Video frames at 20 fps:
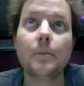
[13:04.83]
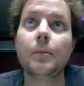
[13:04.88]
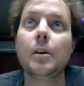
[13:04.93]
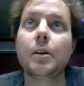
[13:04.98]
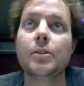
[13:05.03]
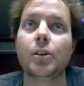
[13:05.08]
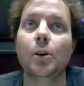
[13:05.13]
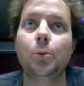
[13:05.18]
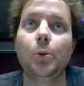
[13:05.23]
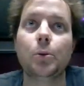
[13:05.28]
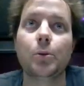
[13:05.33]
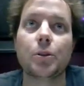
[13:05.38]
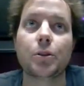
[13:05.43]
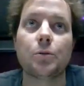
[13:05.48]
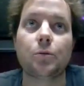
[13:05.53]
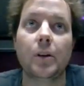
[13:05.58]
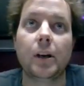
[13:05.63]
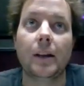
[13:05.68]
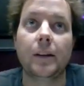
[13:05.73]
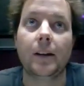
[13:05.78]
So we'll just
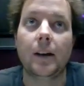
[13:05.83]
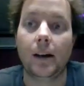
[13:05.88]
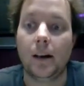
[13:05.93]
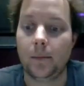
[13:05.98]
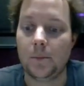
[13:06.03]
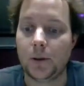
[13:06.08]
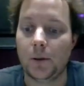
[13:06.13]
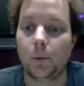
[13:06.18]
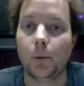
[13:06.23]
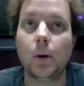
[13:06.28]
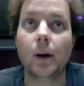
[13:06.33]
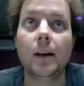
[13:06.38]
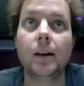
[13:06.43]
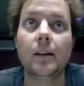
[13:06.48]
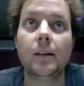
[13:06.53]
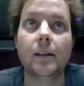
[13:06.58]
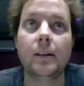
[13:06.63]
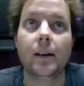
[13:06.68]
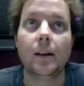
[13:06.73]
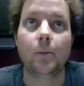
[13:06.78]
round that up to
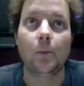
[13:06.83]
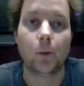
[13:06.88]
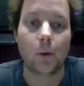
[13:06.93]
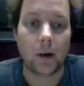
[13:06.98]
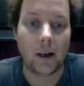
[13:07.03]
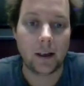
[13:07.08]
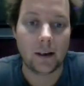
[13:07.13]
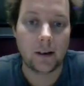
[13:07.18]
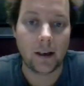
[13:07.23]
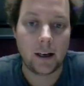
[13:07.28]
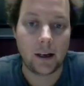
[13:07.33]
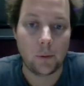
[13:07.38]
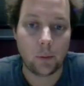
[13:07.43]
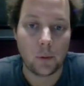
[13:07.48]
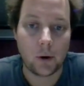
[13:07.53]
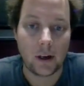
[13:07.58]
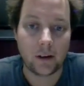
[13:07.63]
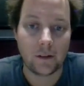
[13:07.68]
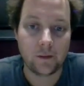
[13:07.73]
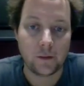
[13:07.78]
1, and we'll add a
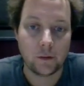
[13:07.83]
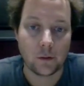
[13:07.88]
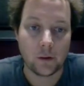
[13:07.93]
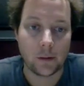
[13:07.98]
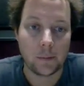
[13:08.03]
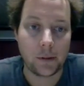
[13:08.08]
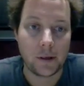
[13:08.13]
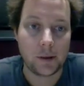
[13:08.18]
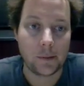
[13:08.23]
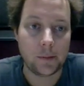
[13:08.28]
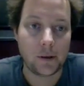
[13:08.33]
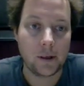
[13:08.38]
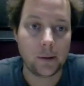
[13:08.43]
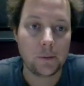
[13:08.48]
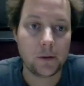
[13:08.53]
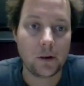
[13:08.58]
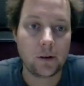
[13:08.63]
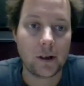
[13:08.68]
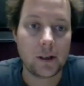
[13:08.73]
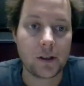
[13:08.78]
1 for the PPM
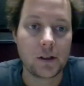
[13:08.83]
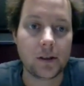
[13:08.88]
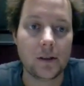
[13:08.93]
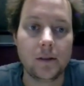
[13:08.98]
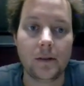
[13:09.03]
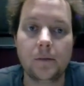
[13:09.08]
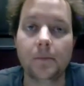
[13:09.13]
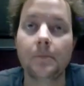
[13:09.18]
correction.